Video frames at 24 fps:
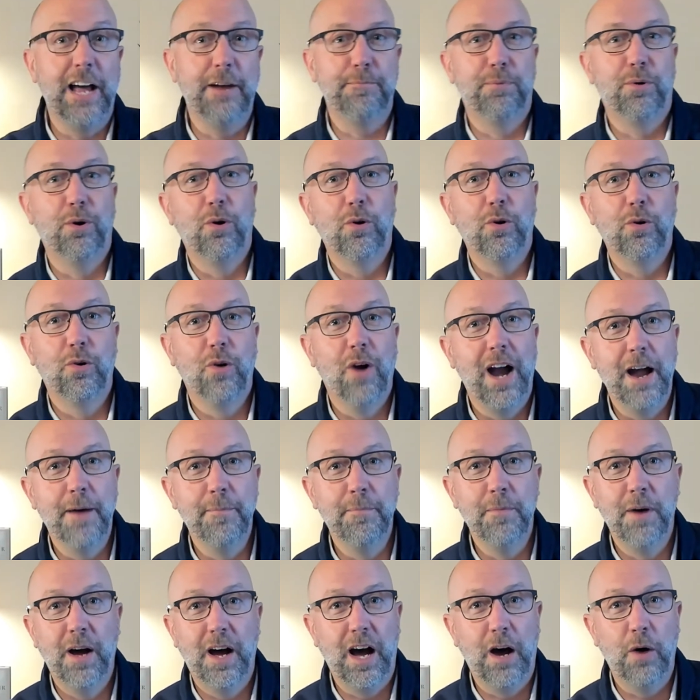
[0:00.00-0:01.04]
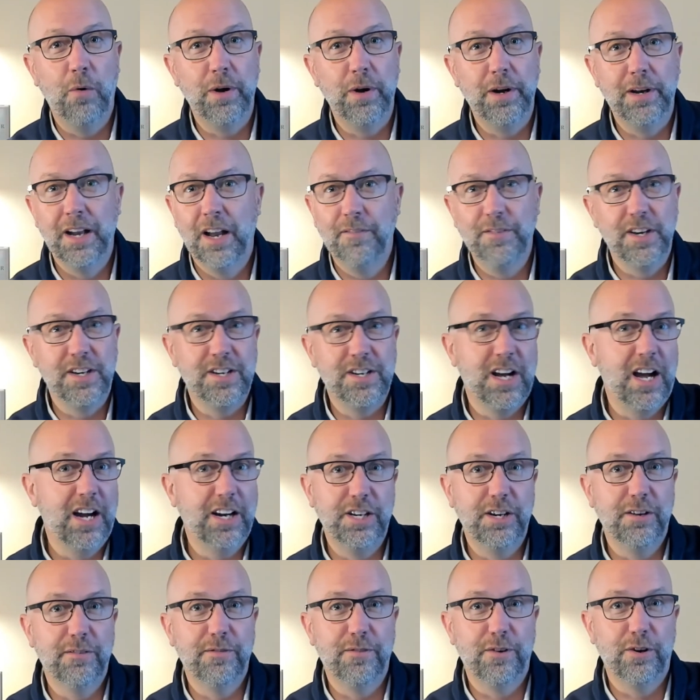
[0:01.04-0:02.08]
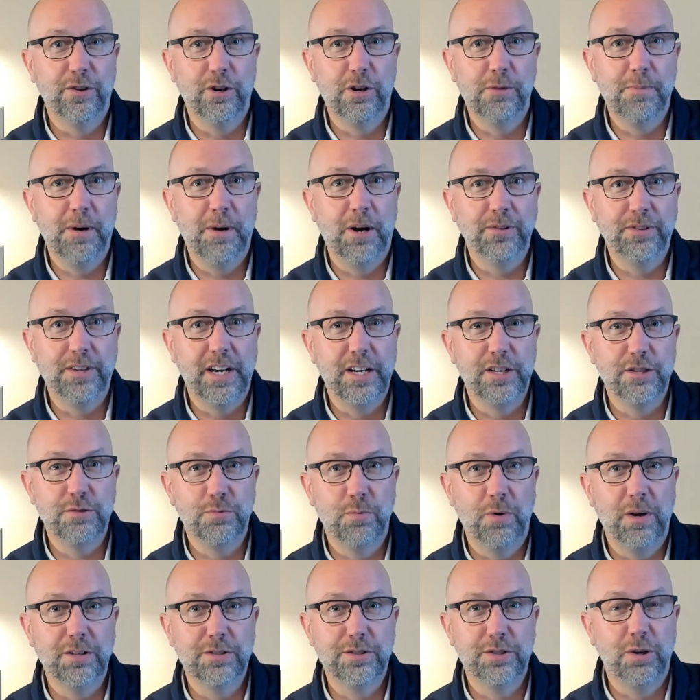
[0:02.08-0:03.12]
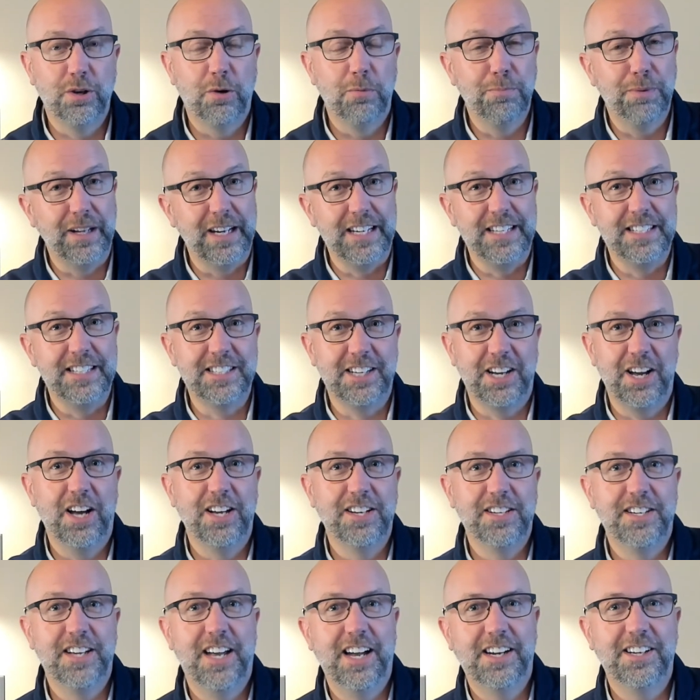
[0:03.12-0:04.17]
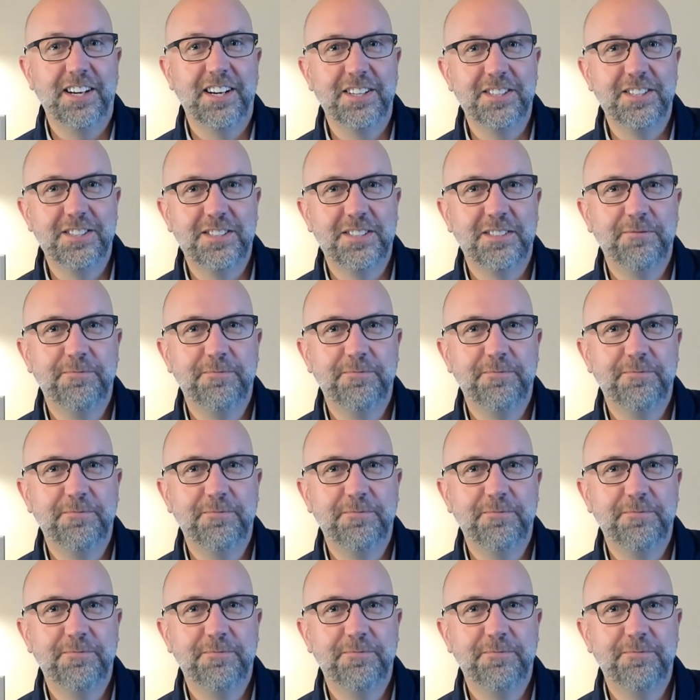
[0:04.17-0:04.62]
program, uh, we'd love to talk to you further about that as well. So please contact us.